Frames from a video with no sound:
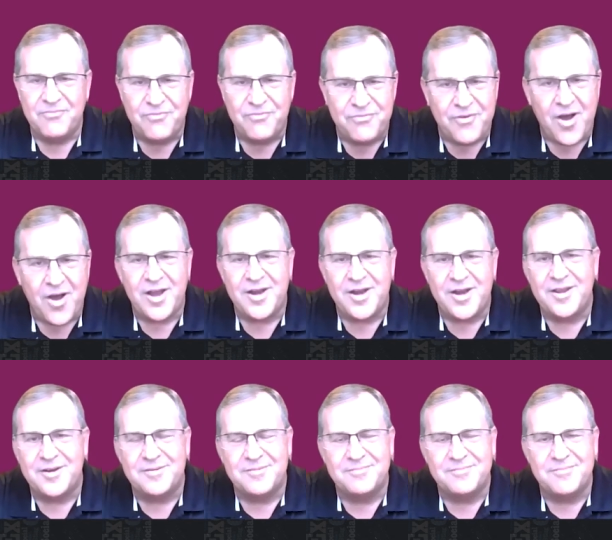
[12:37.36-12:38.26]
fun
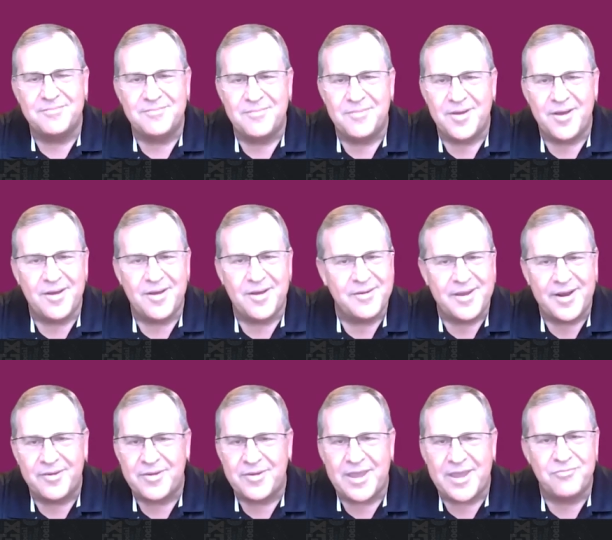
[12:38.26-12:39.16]
and, uh,
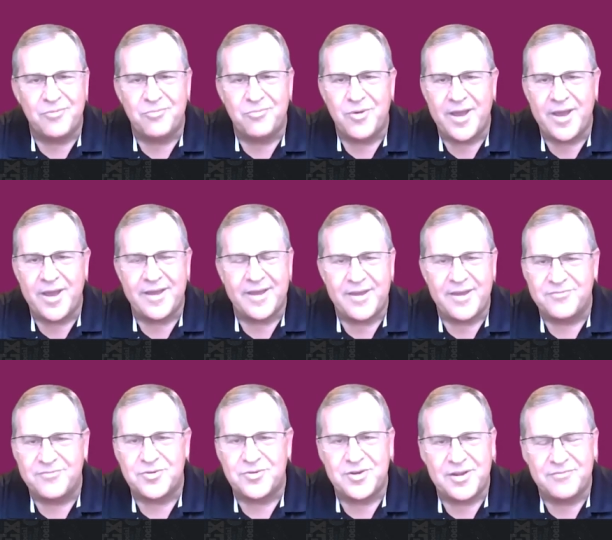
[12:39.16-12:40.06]
you know, give away a
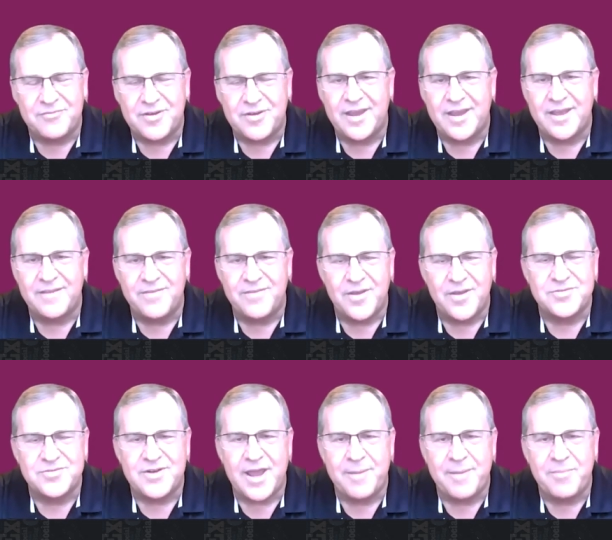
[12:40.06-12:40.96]
gift certificate and
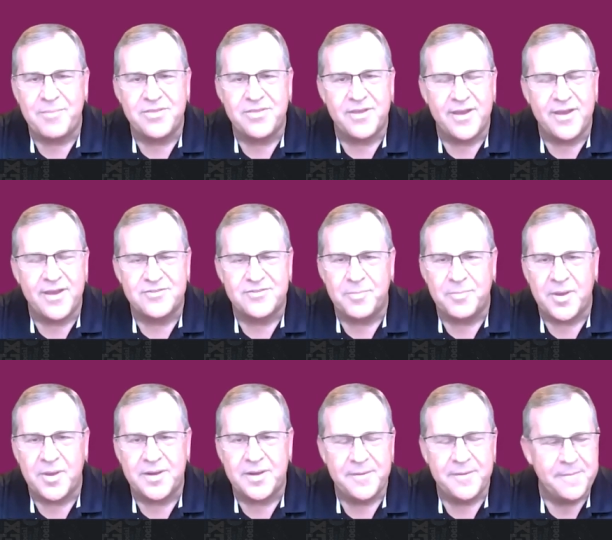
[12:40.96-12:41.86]
those type of things.
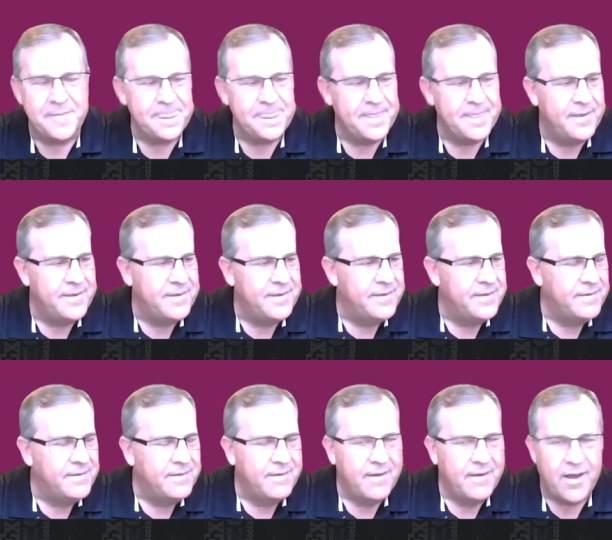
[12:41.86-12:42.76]
But
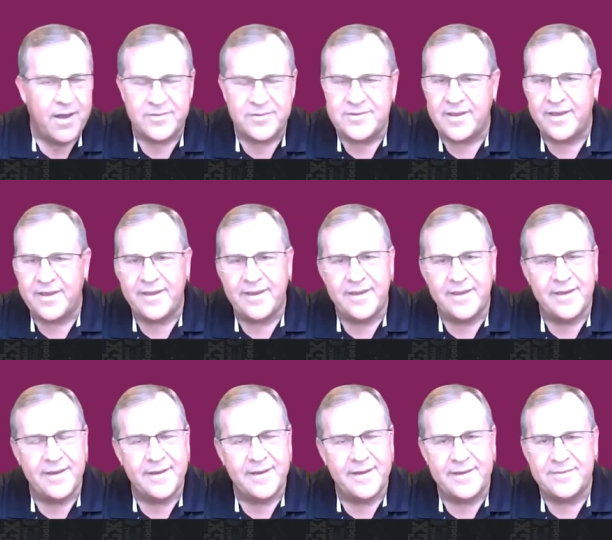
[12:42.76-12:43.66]
I'll tell
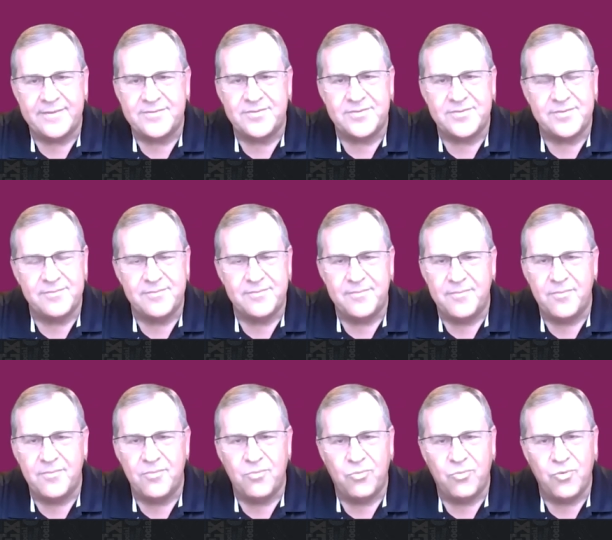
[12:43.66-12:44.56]
you, it's
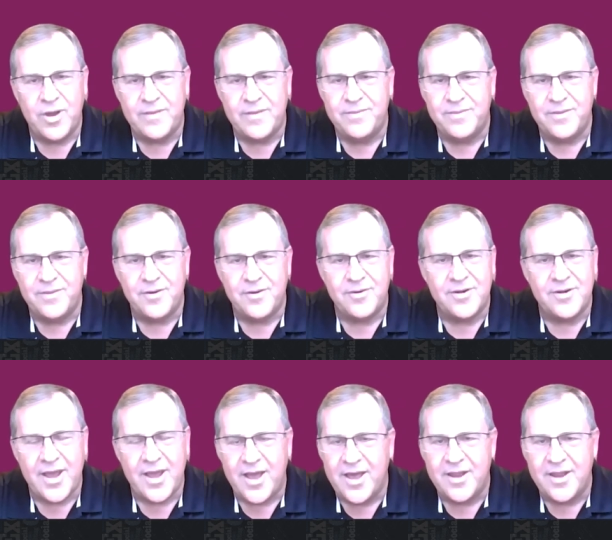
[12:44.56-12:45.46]
when they're
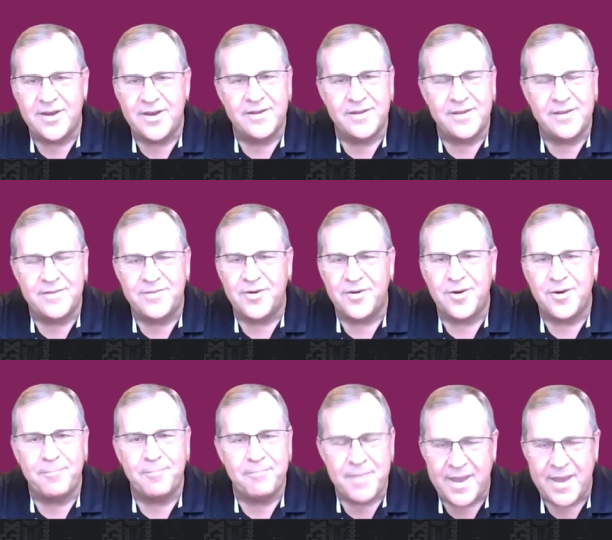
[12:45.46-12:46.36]
done and
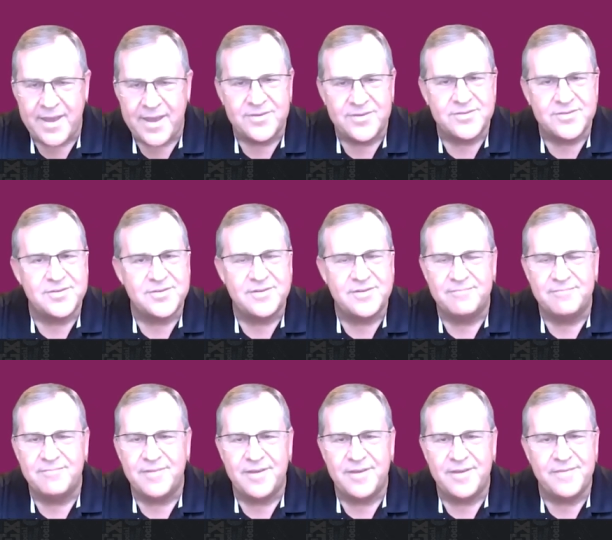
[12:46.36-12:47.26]
they're amazed
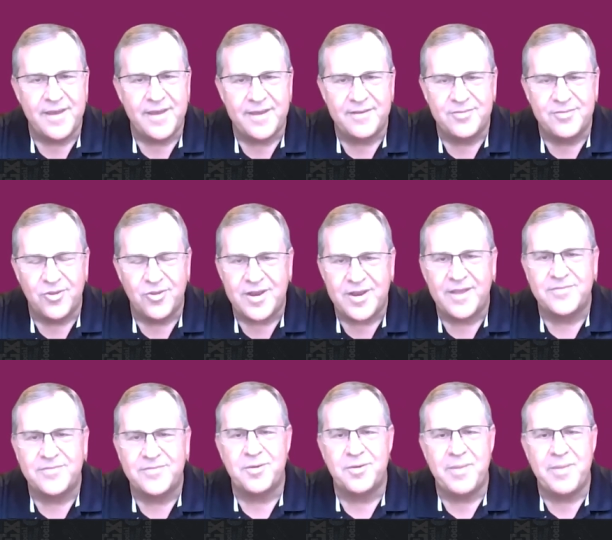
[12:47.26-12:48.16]
and they look
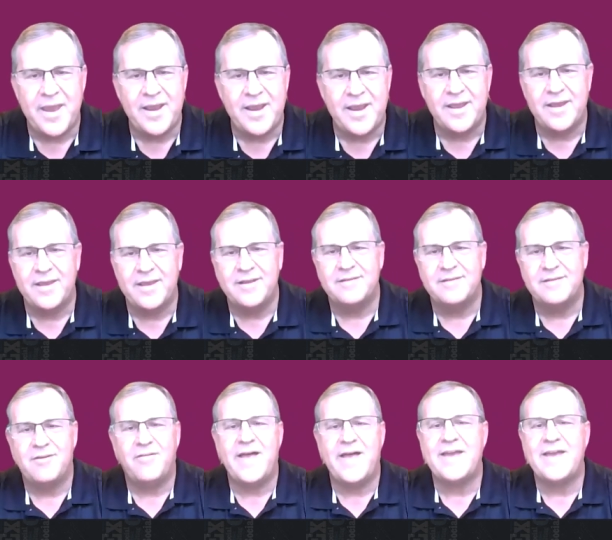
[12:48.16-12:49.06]
at their painting
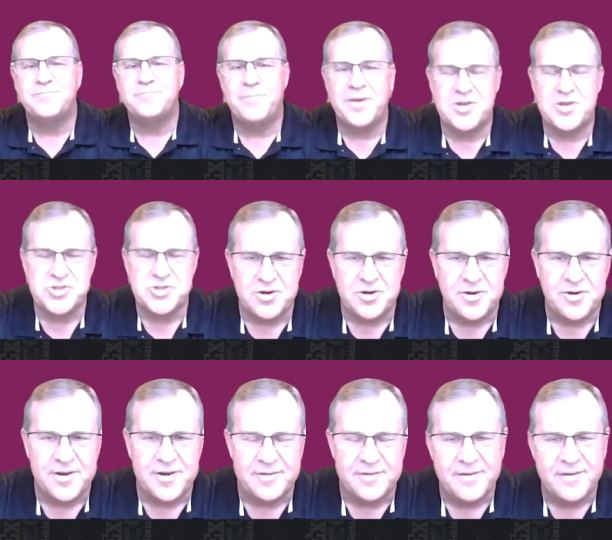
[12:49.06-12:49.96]
and class
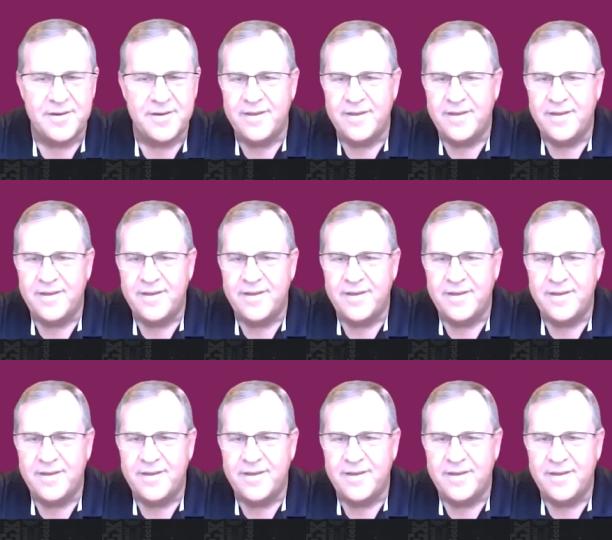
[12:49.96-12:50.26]
picture, and